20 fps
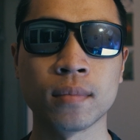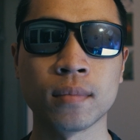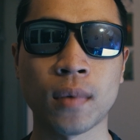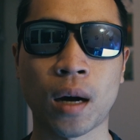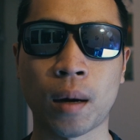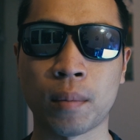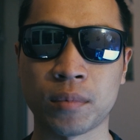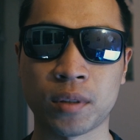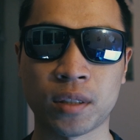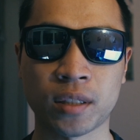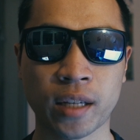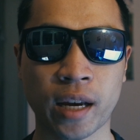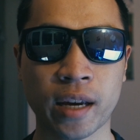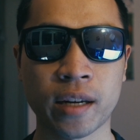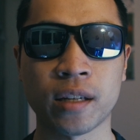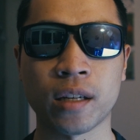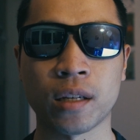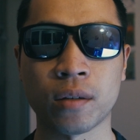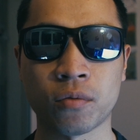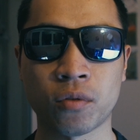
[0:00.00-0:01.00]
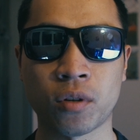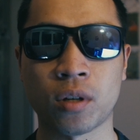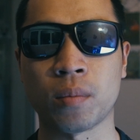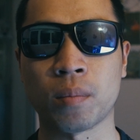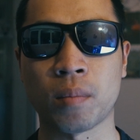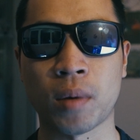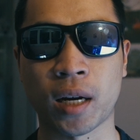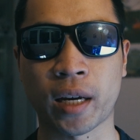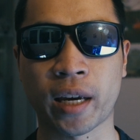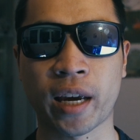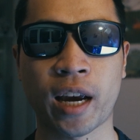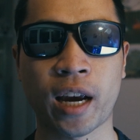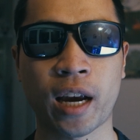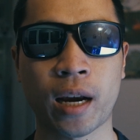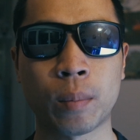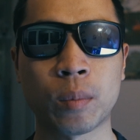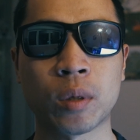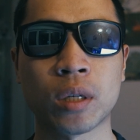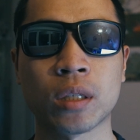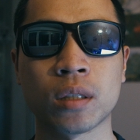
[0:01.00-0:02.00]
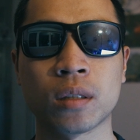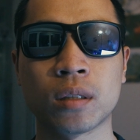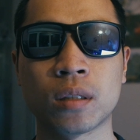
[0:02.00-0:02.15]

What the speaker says: I'm standing in front of my camera